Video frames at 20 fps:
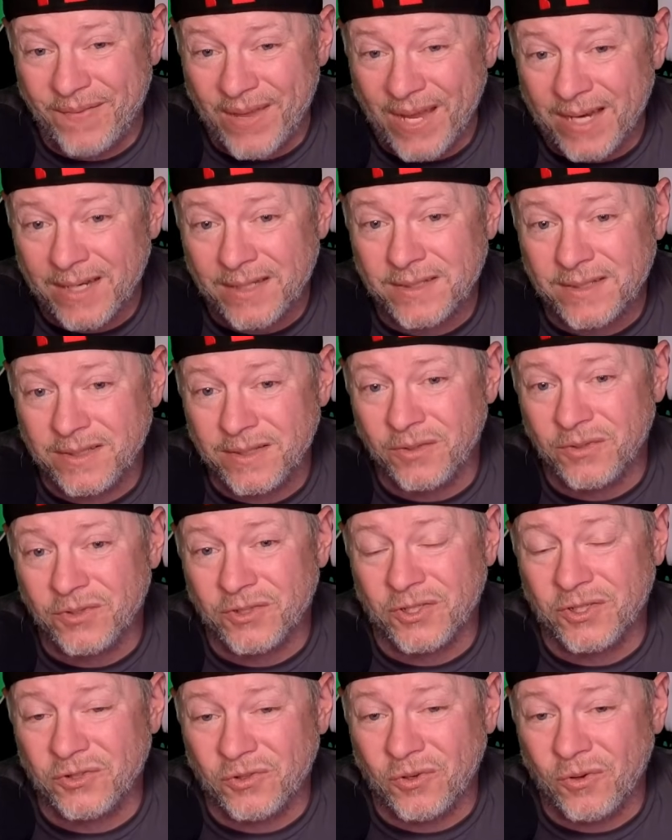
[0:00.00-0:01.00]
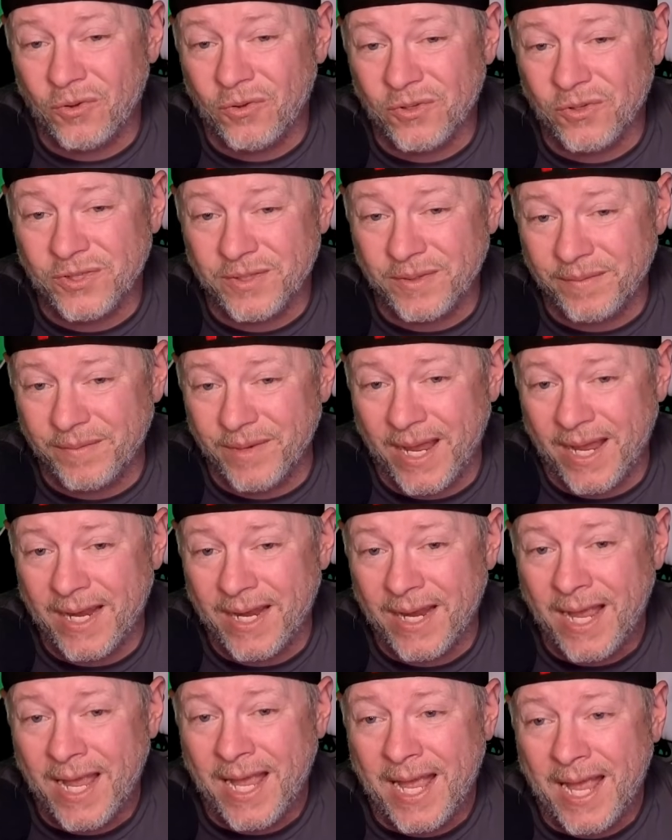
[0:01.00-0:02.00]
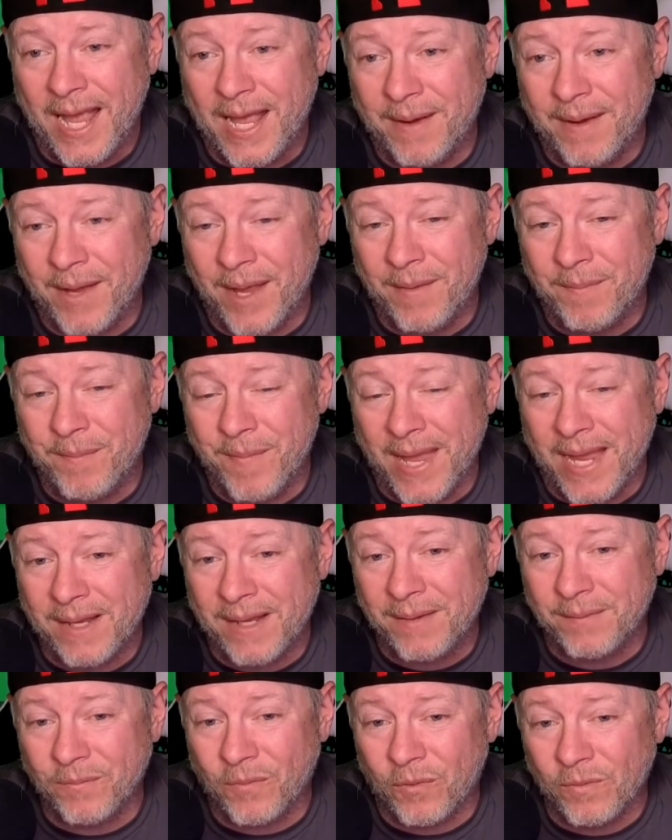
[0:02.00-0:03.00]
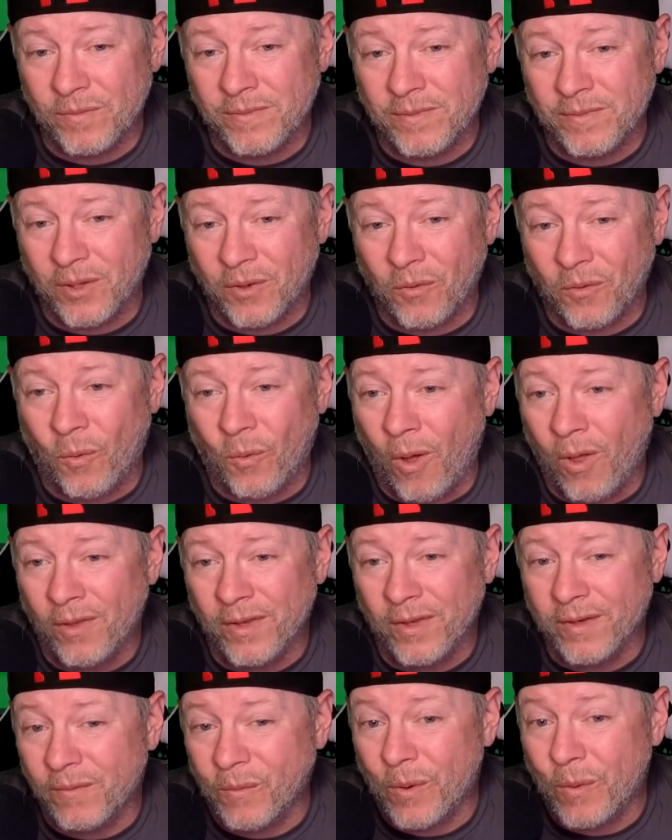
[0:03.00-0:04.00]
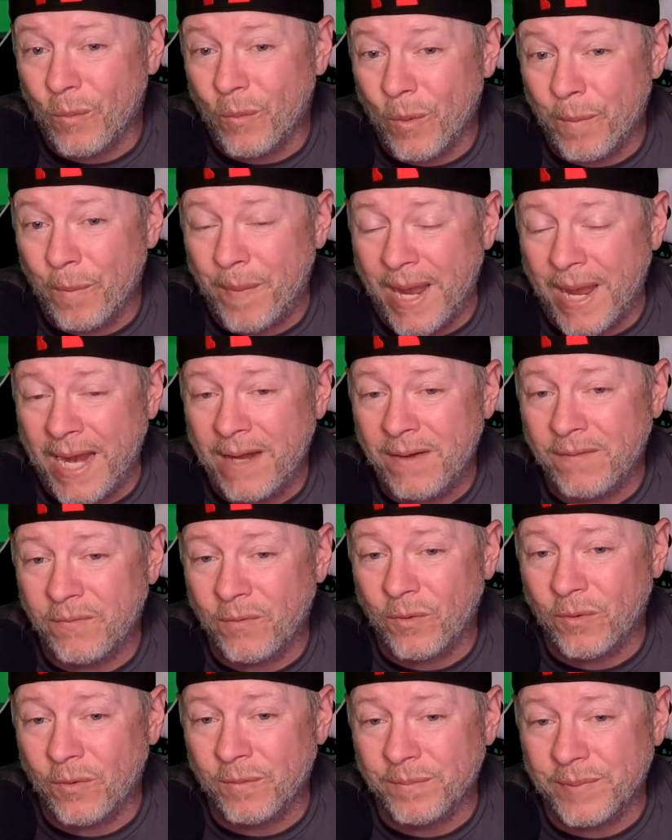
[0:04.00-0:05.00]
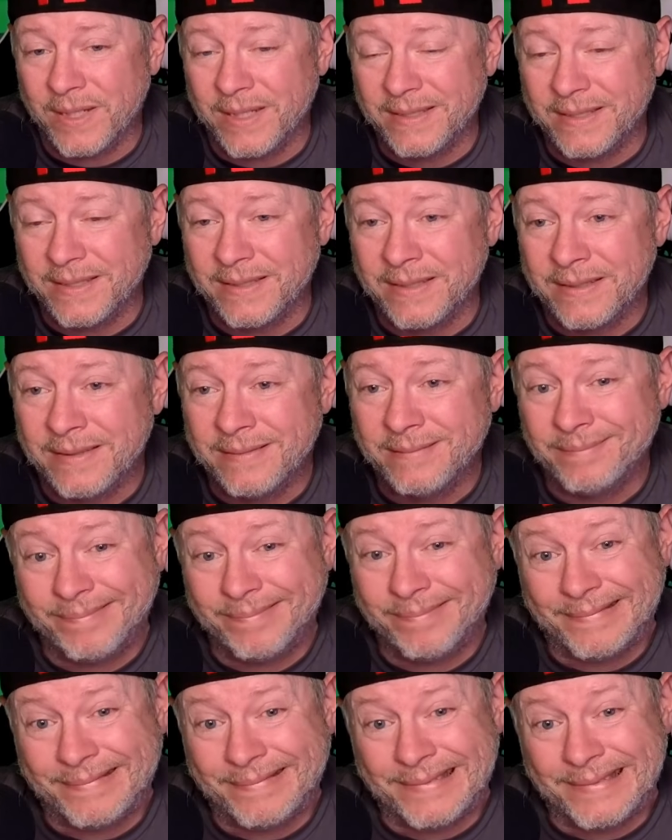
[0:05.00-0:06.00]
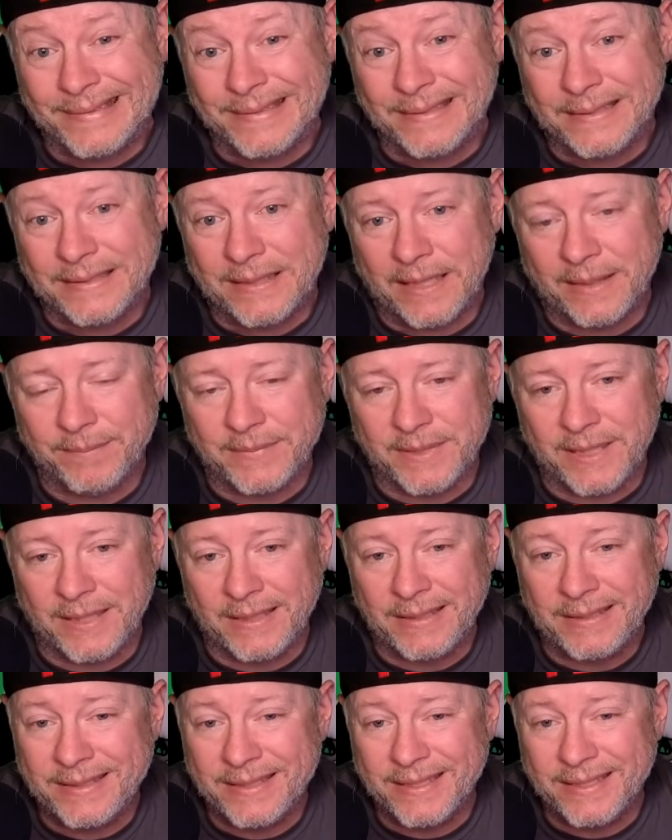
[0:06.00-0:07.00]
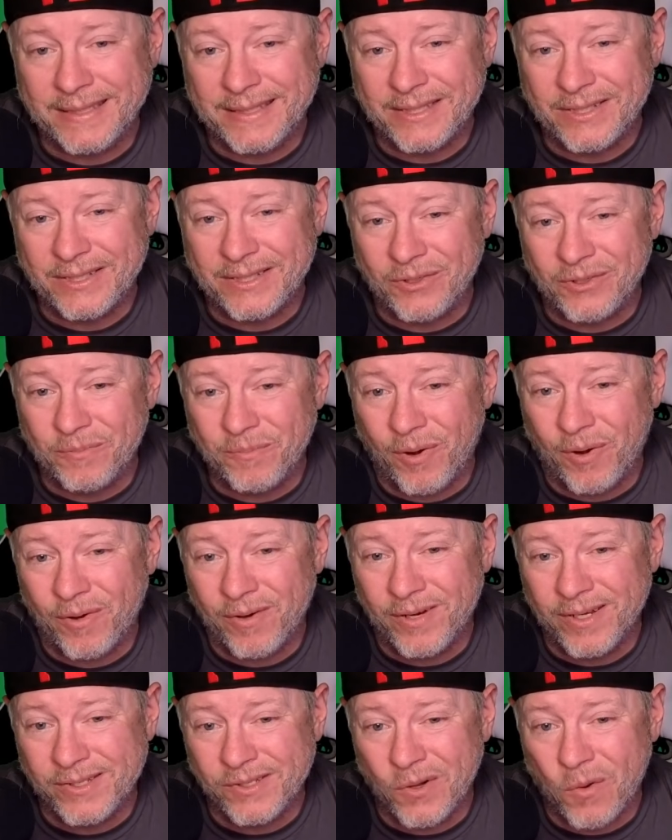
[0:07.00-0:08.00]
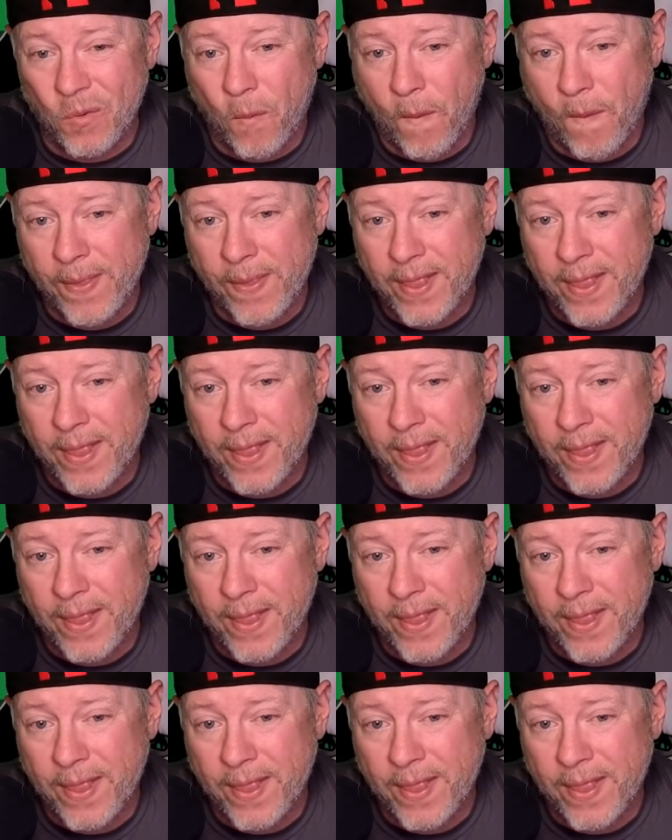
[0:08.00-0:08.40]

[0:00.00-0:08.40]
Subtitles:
fix those controllers and make them the quality of what we're paying for, because I'm telling you, these third parties are